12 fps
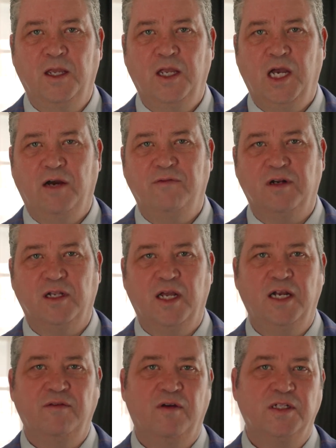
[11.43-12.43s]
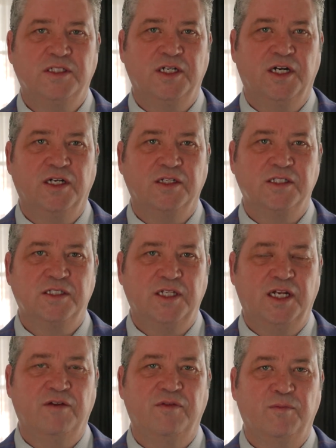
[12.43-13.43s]
However, in light of Ontario's
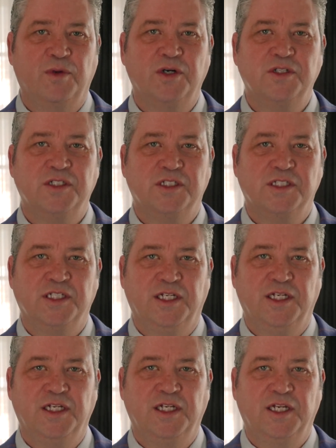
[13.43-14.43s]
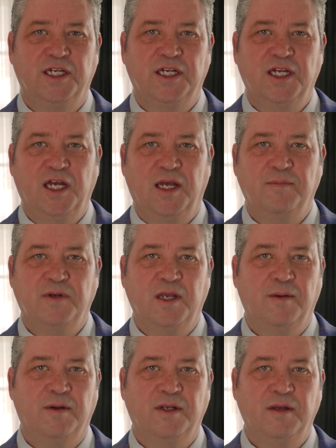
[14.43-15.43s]
state of emergency, I'm
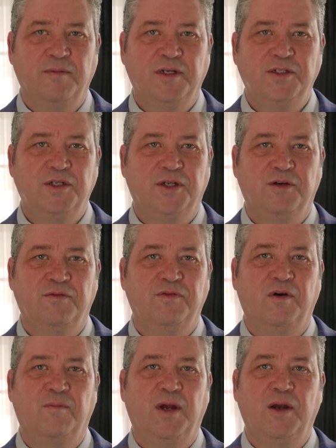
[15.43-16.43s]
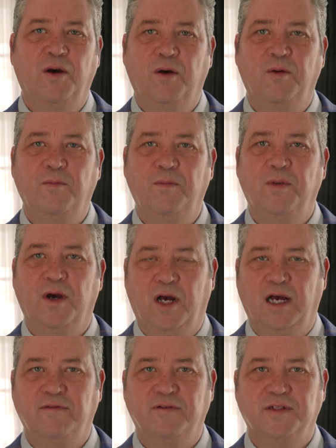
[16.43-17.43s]
coming to you from my home
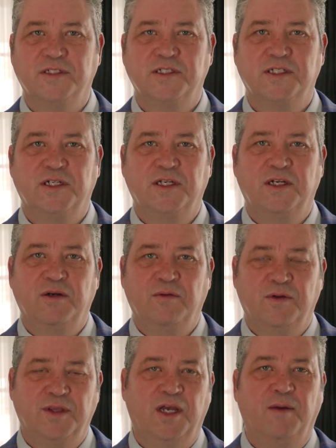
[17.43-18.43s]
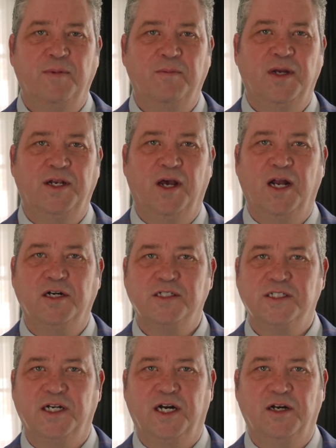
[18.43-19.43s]
office with the help of my daughter
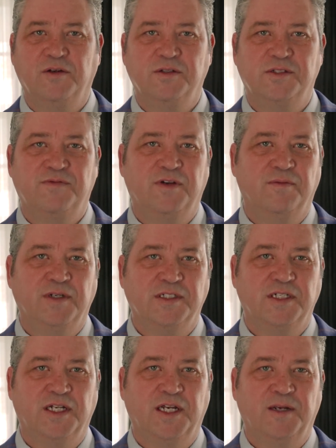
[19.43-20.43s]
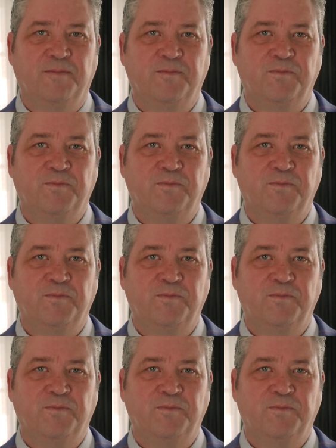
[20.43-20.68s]
Sarah, who's filming today.